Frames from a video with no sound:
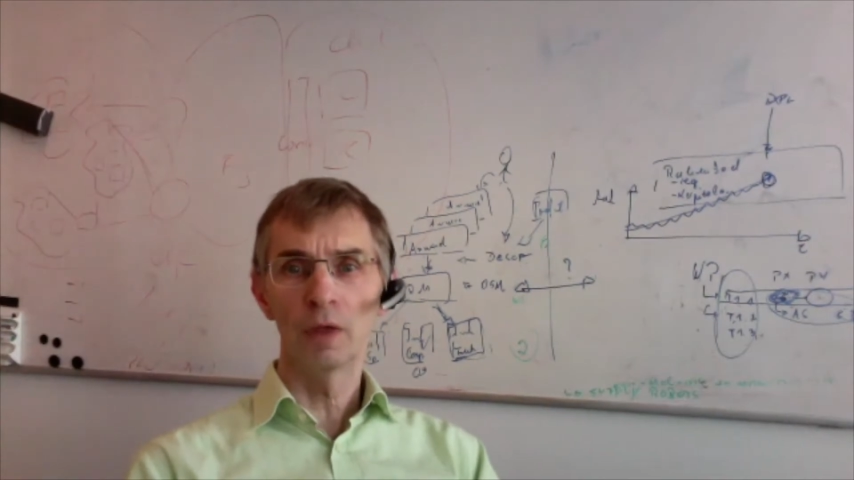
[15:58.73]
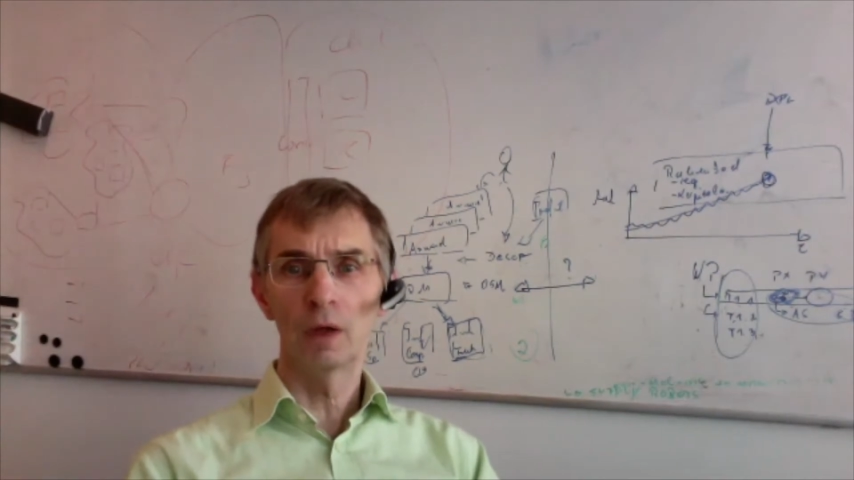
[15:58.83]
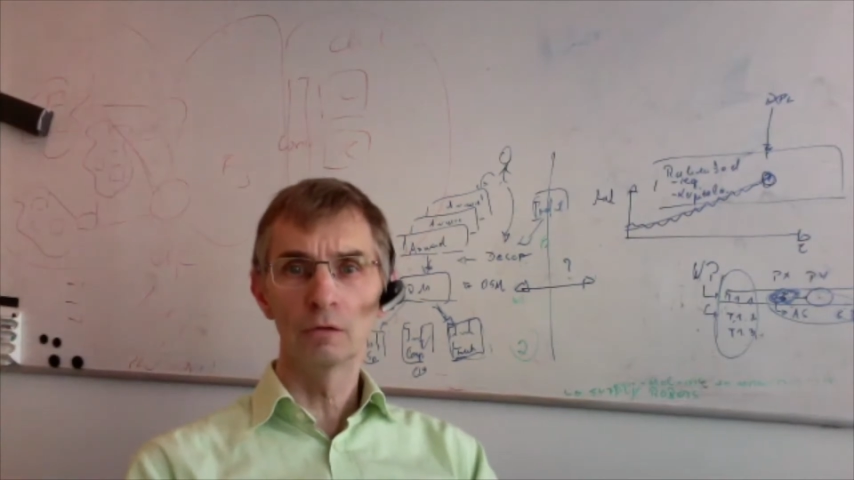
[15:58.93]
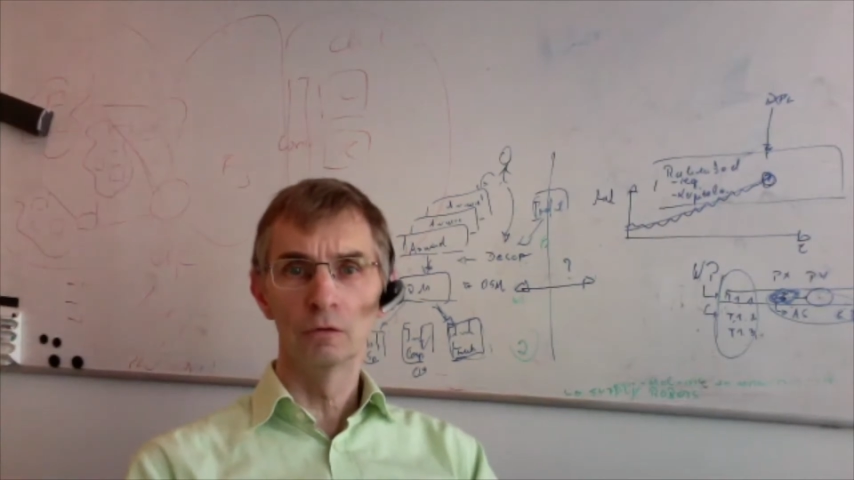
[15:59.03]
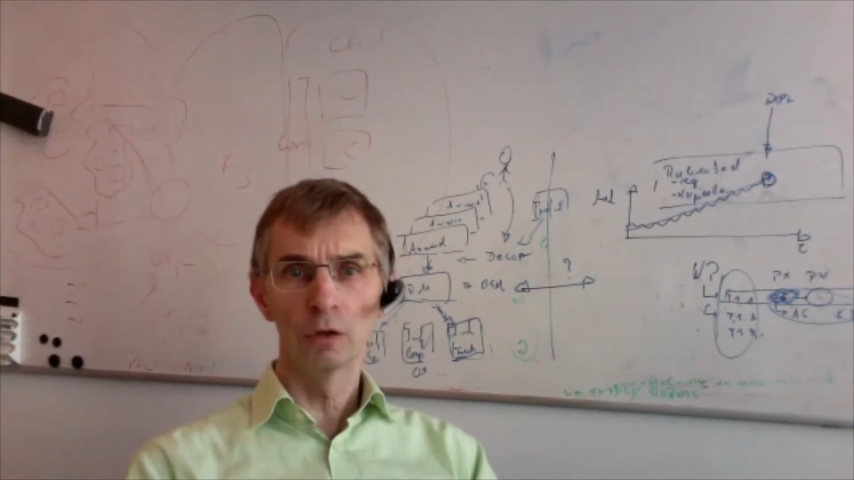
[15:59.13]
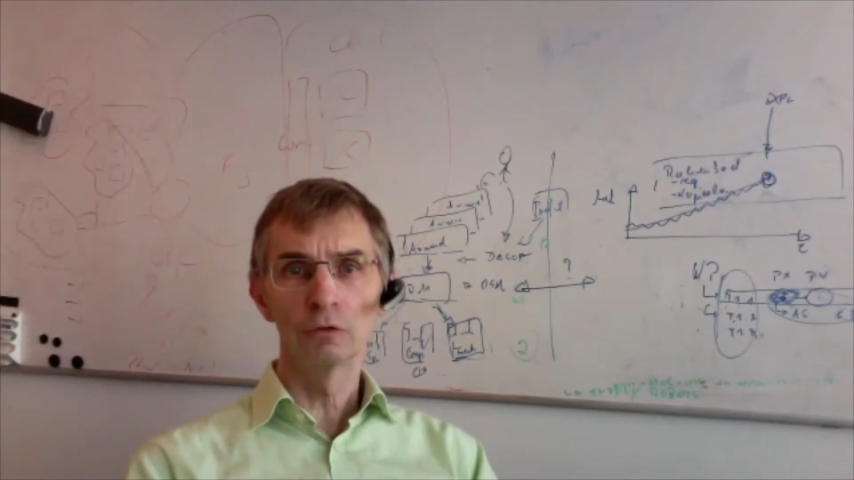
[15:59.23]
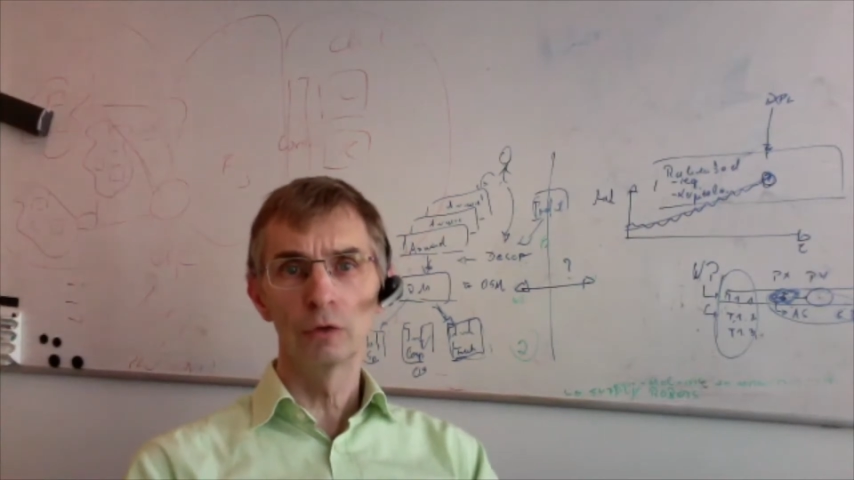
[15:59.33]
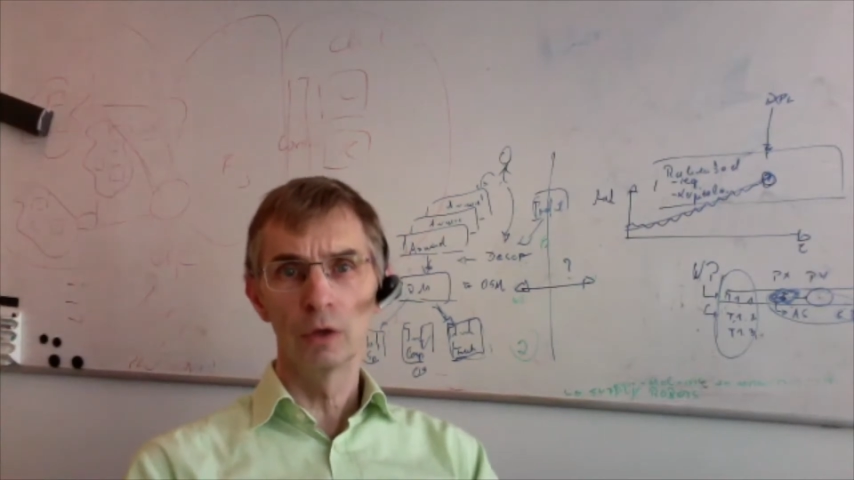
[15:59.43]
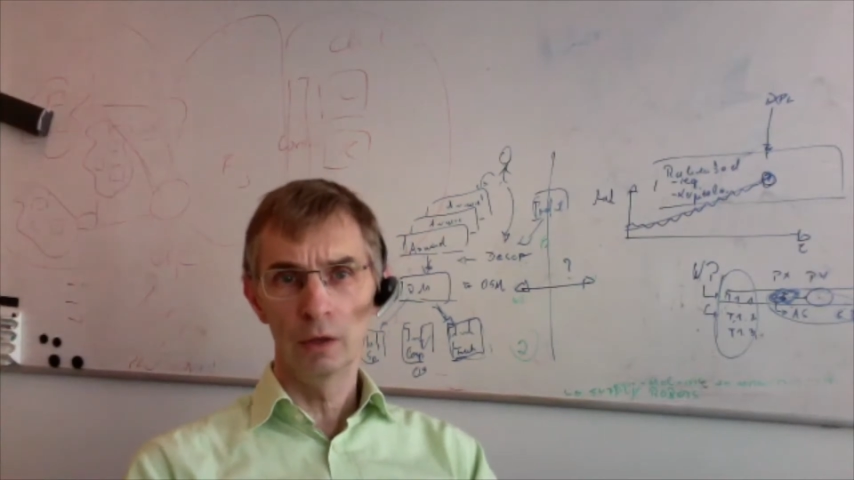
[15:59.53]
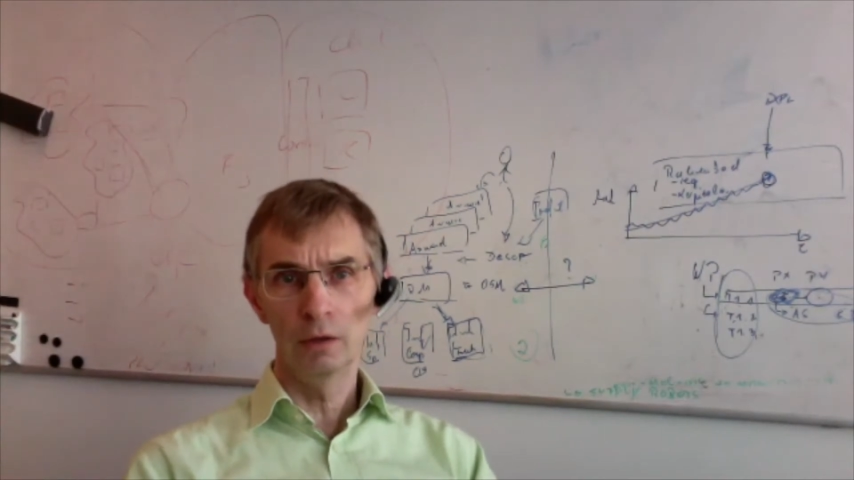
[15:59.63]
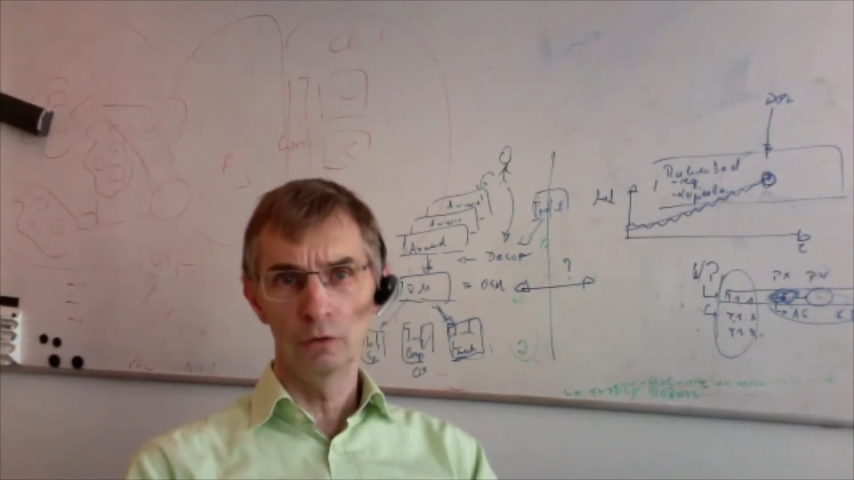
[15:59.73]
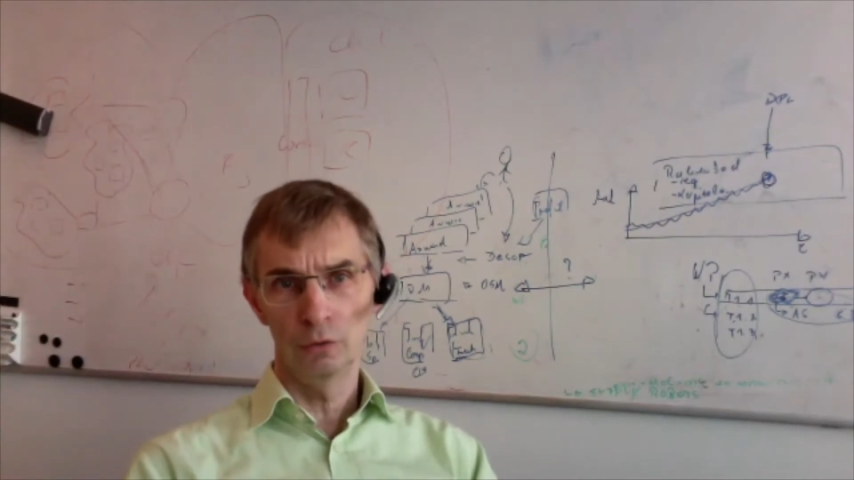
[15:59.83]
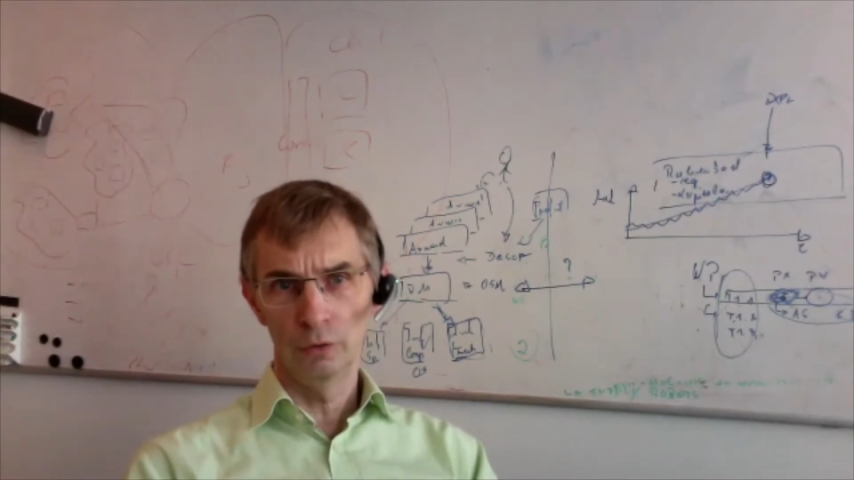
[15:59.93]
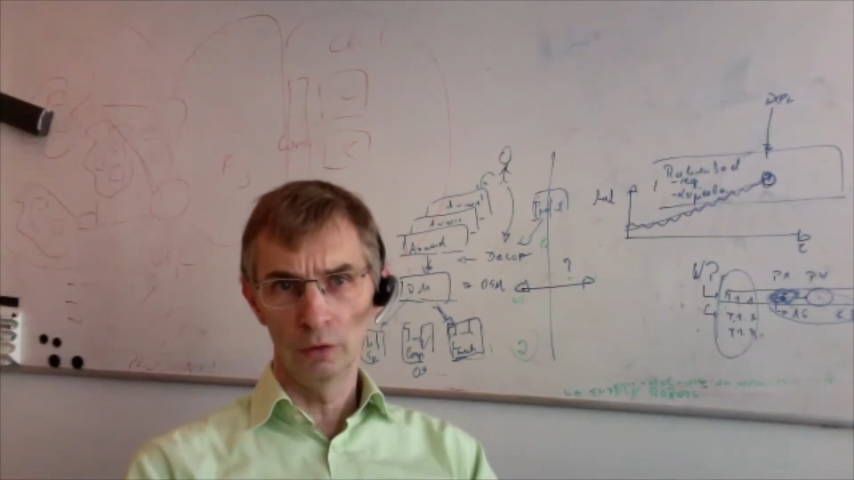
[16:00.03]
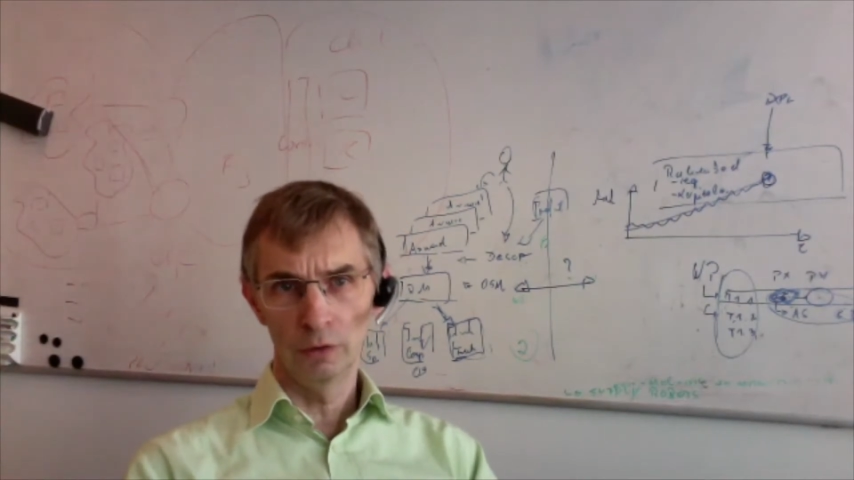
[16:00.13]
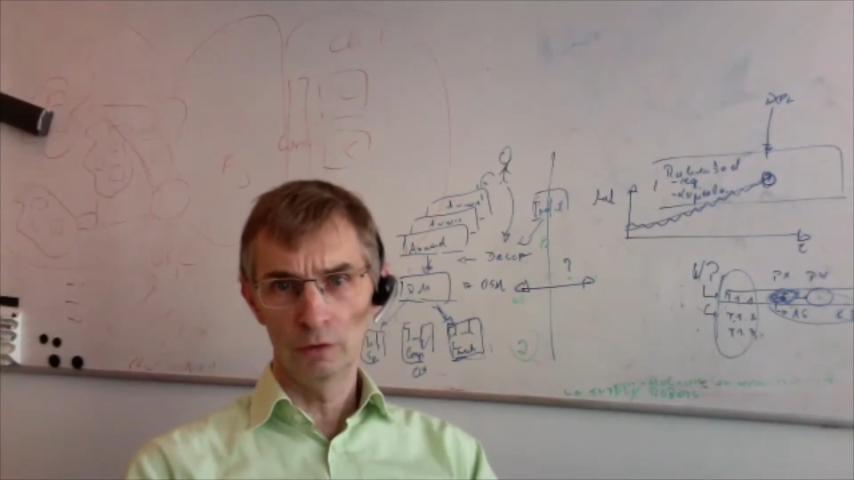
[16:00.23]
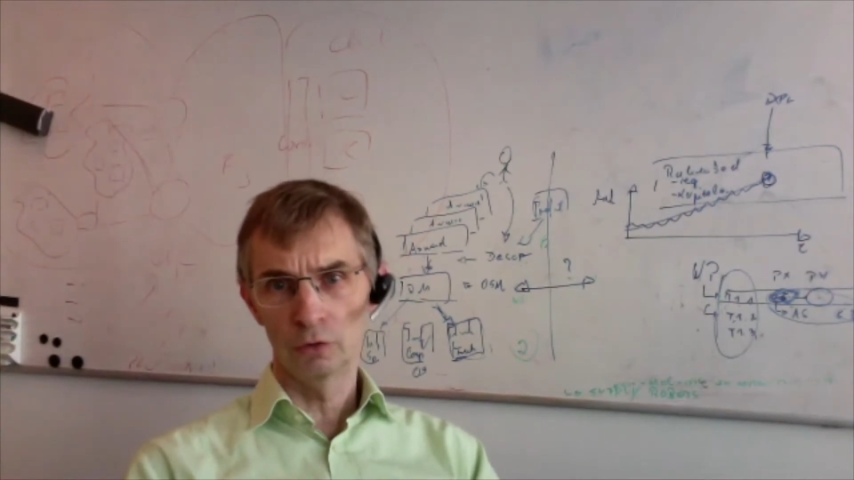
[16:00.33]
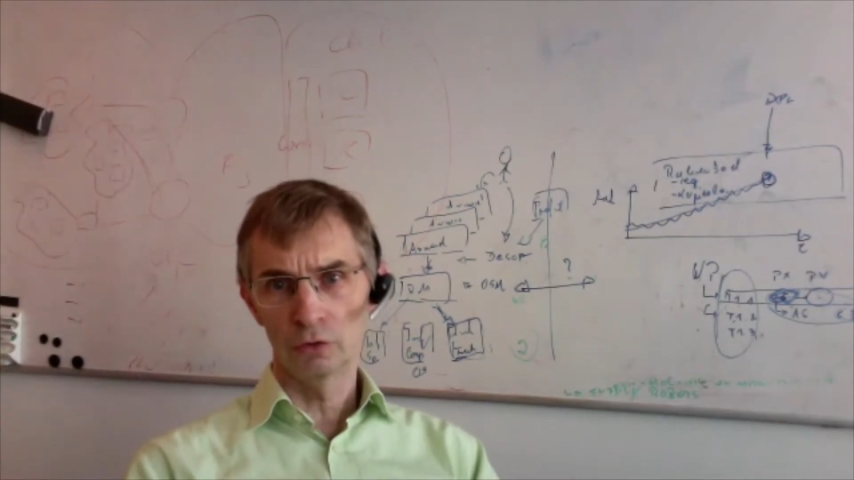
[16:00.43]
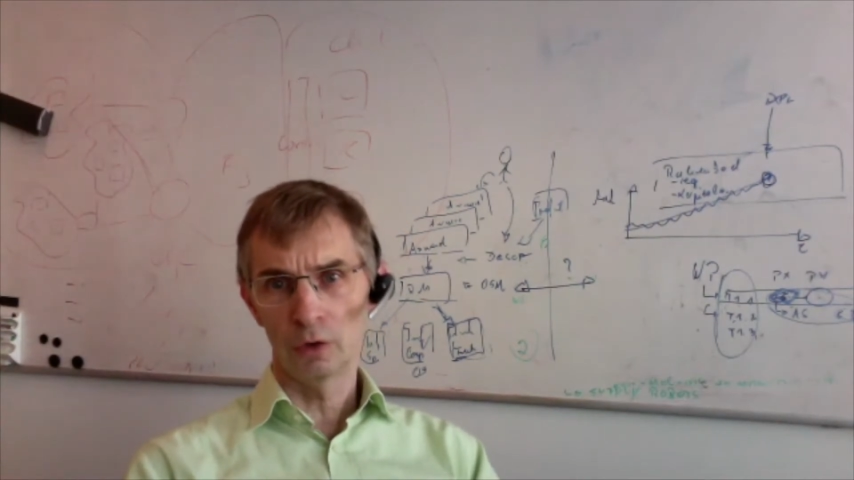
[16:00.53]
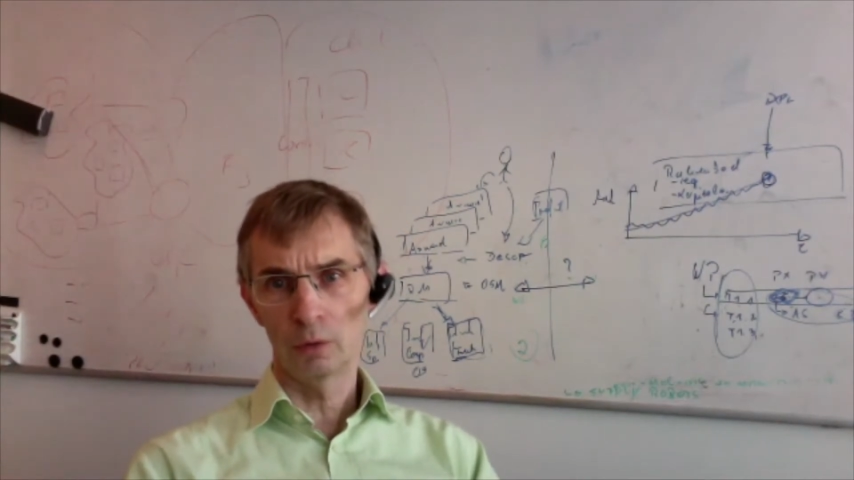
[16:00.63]
that is not related to your
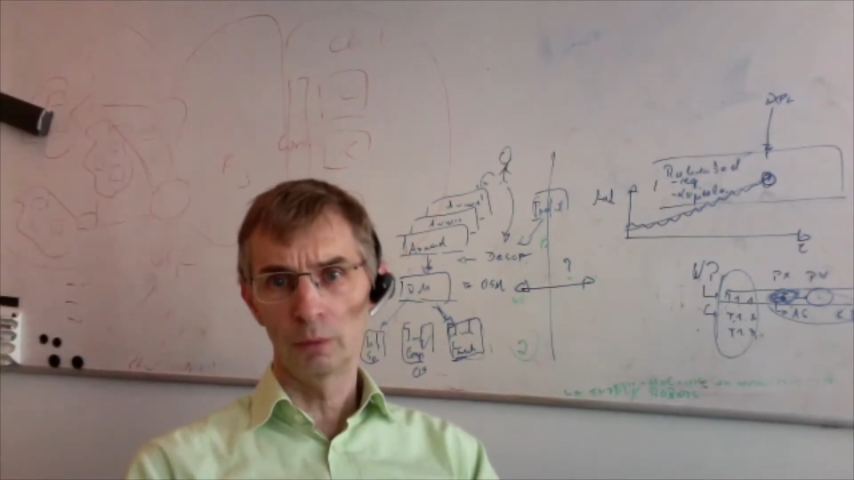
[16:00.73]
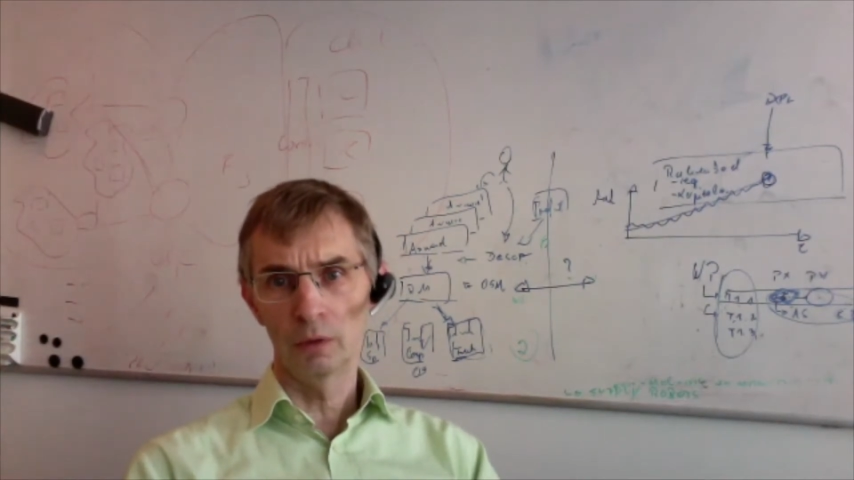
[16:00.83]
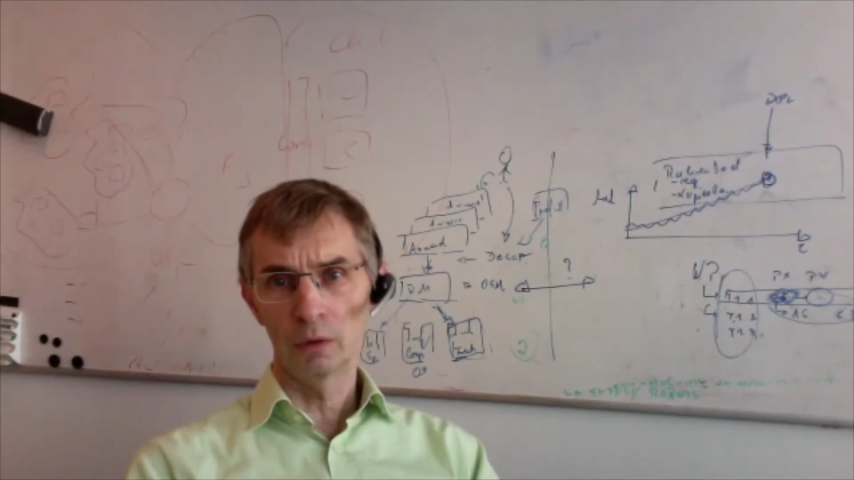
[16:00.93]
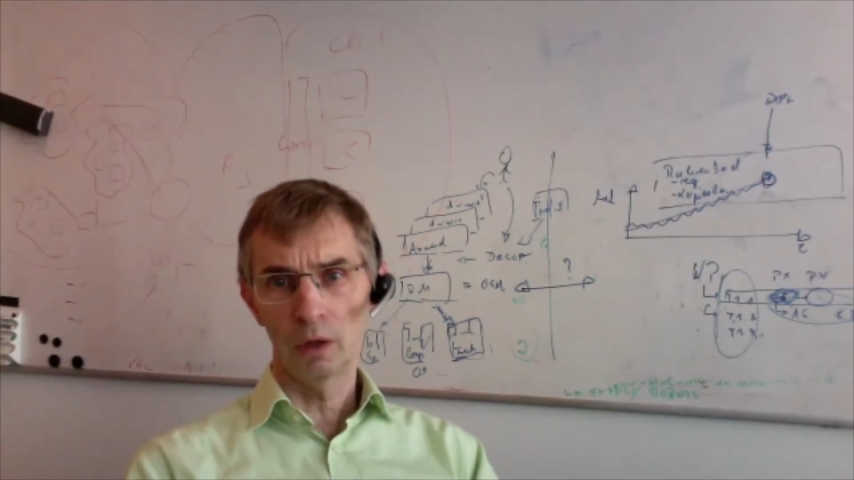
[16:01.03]
research topic